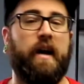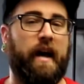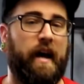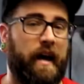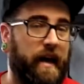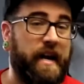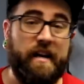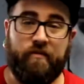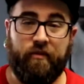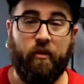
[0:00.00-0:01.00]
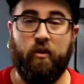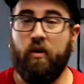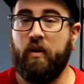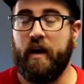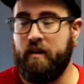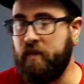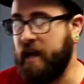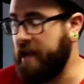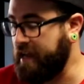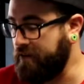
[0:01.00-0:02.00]
a handful, and by
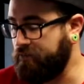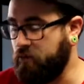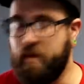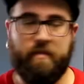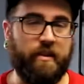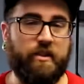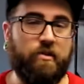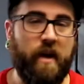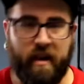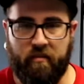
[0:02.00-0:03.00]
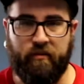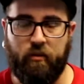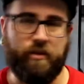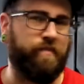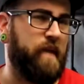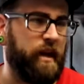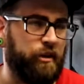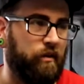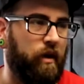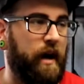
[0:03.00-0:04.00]
a handful, maybe 2 handfuls of
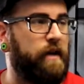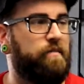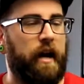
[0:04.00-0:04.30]
magical items.